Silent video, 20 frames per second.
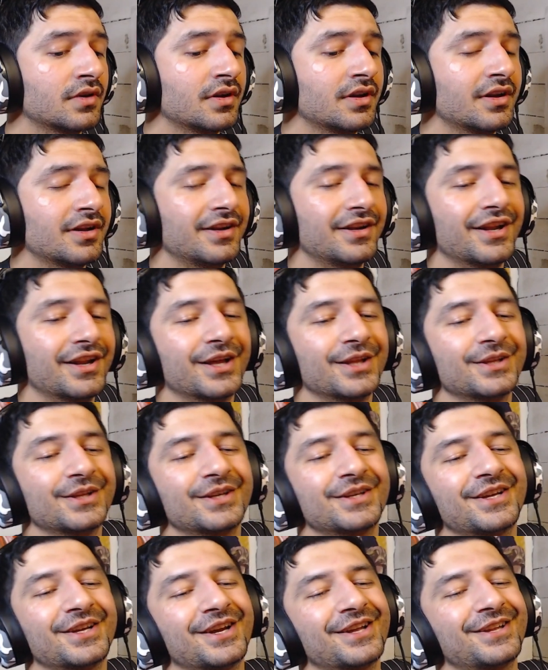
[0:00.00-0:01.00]
Nadia,
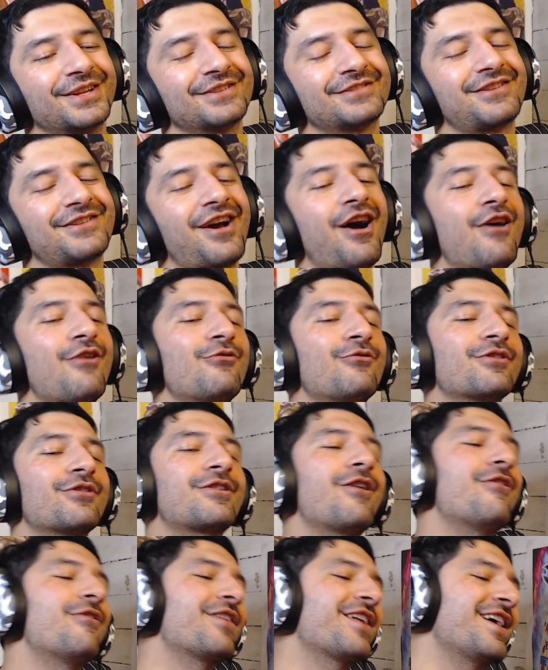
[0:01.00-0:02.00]
yeah, let's go. We're
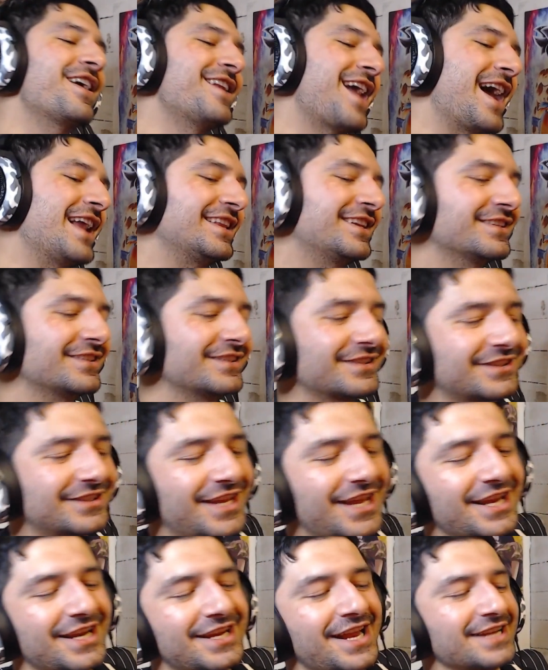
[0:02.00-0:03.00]
going there, Nadia. Let's
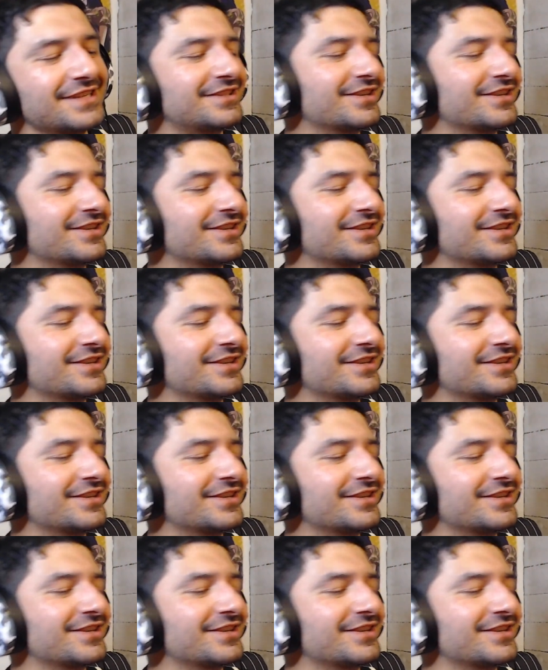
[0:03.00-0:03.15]
get it. That's the